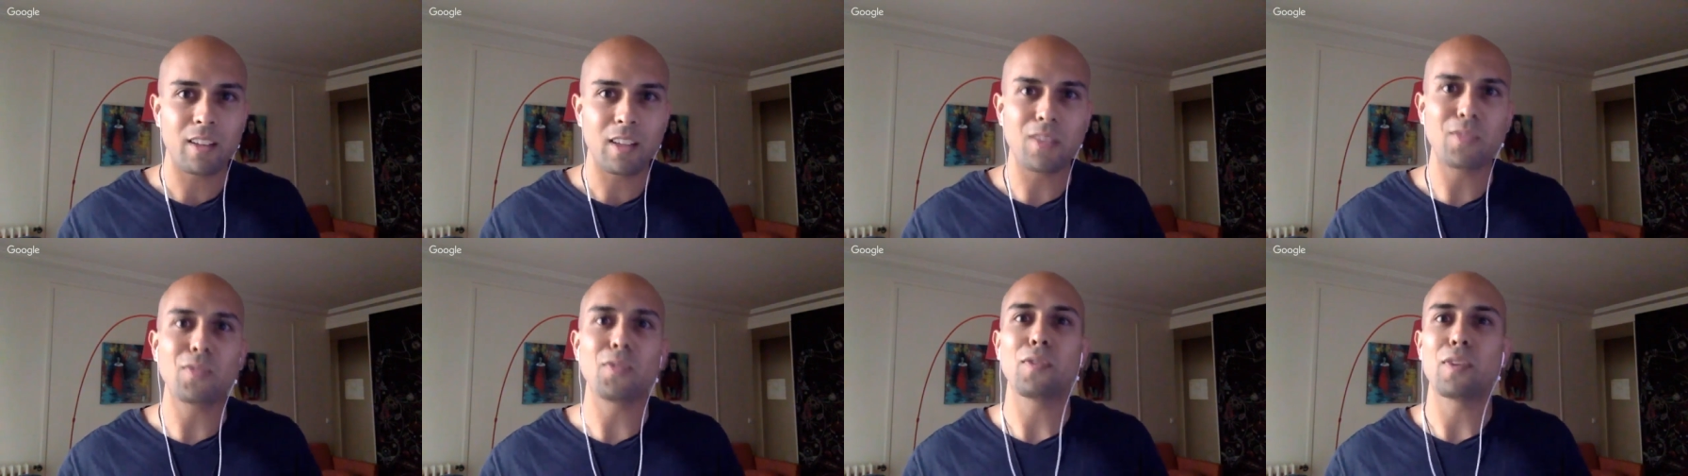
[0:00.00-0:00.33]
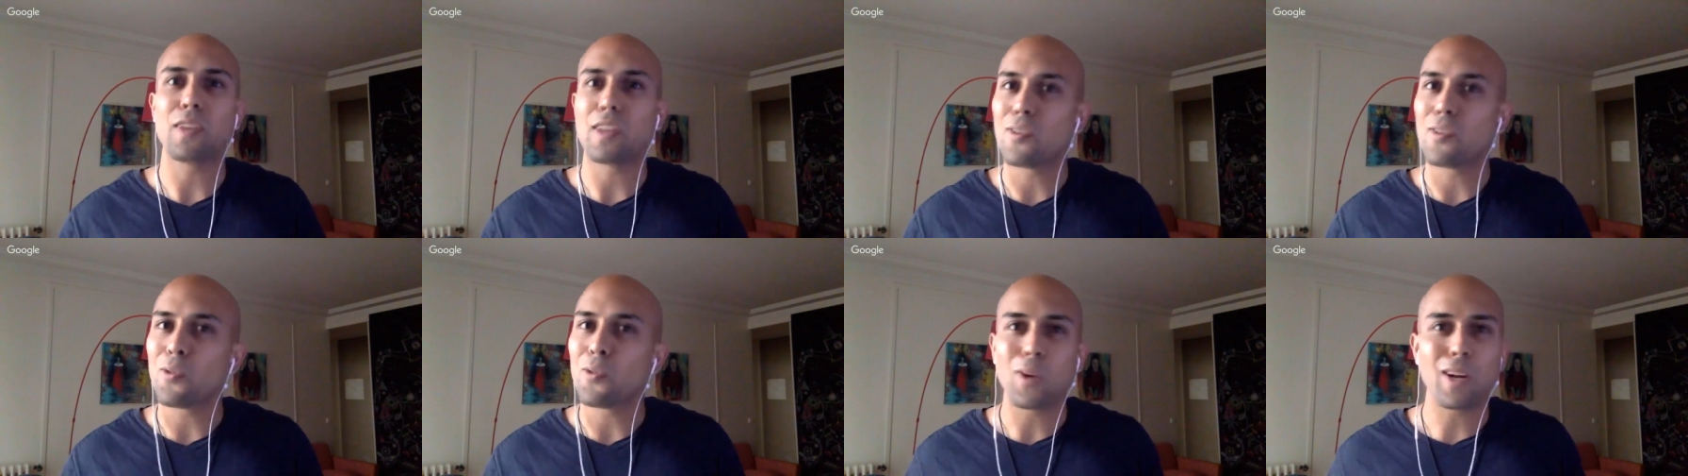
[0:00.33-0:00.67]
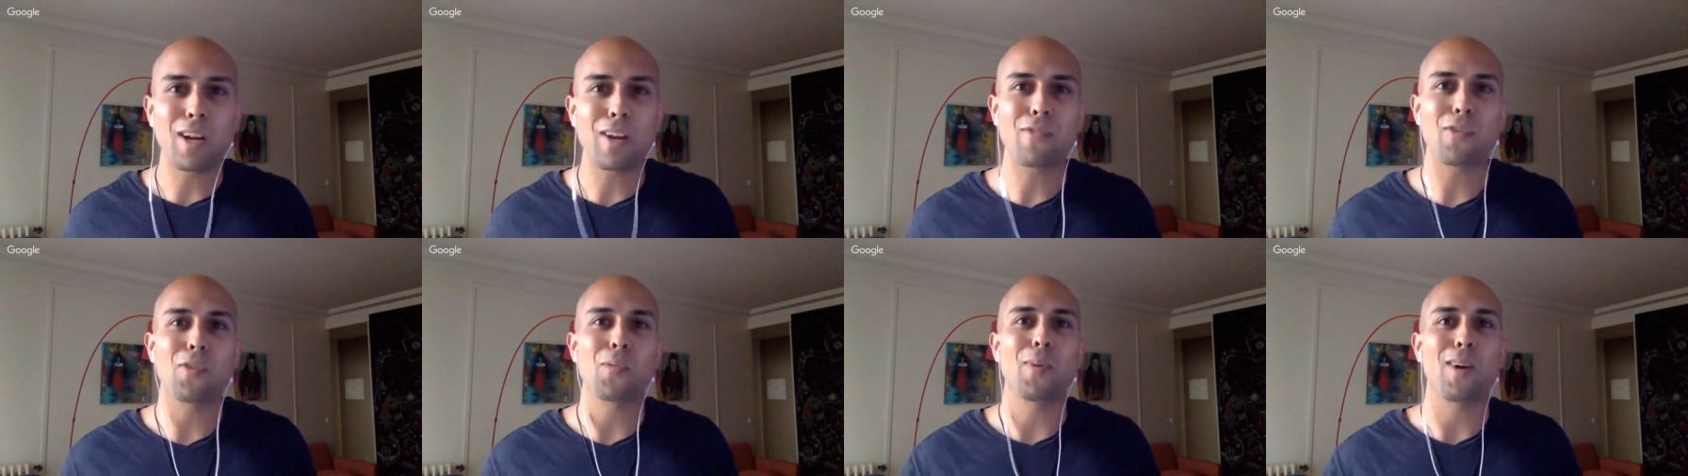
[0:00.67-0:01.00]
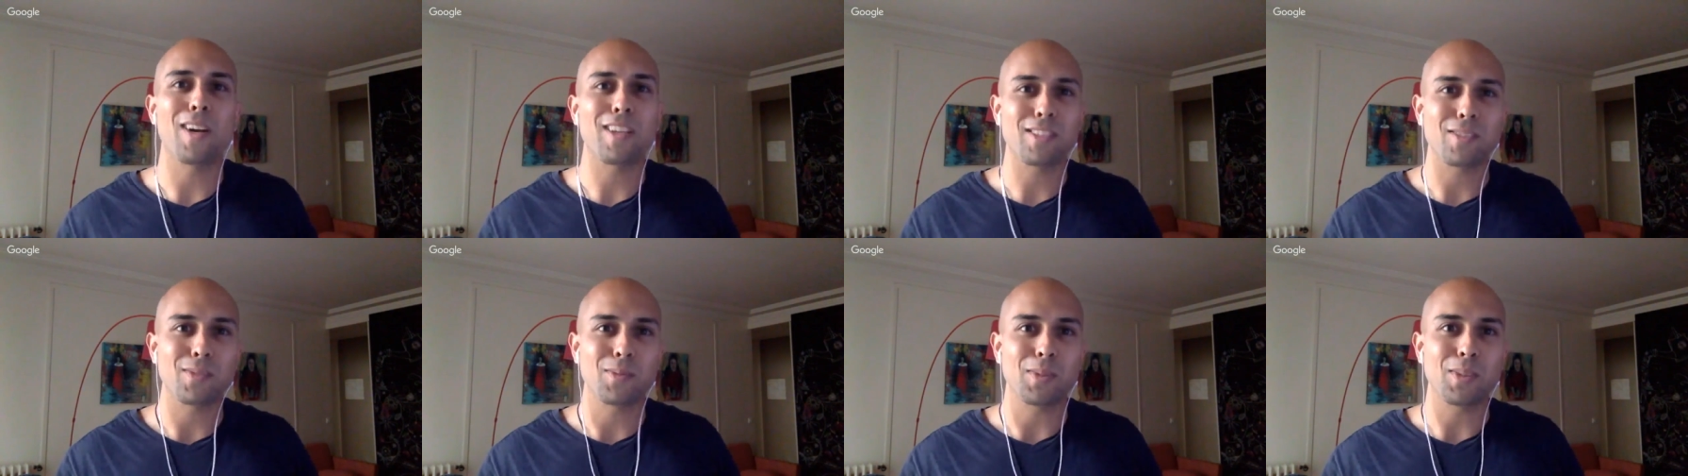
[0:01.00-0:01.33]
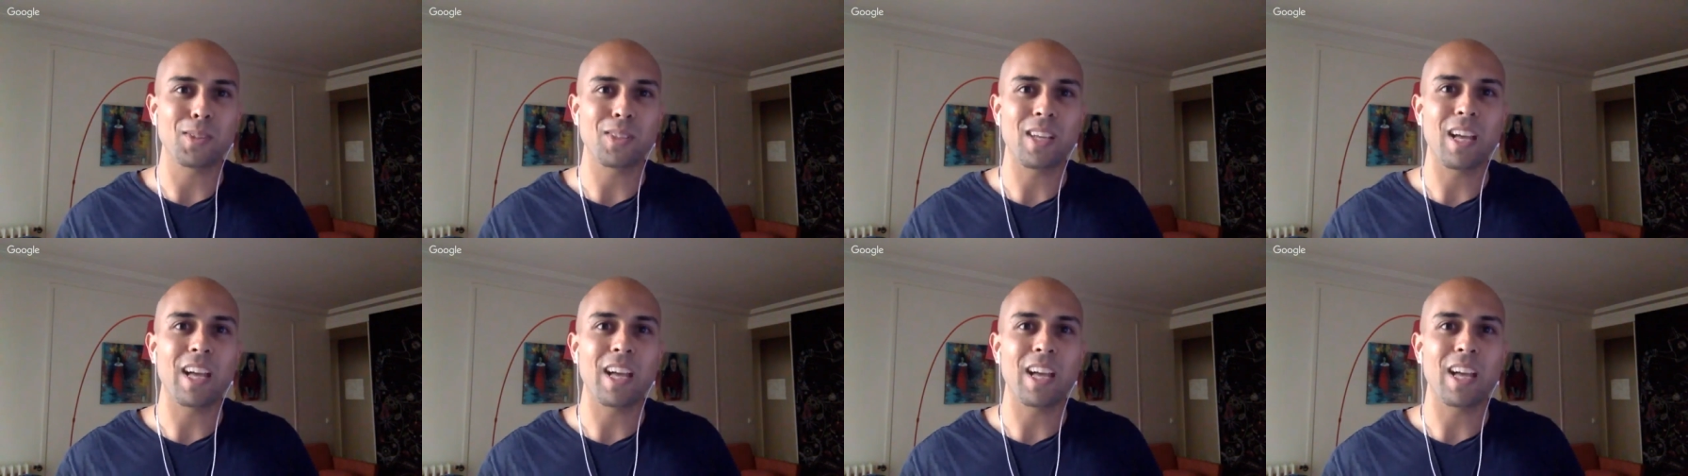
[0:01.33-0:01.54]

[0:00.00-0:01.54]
if whenever possible.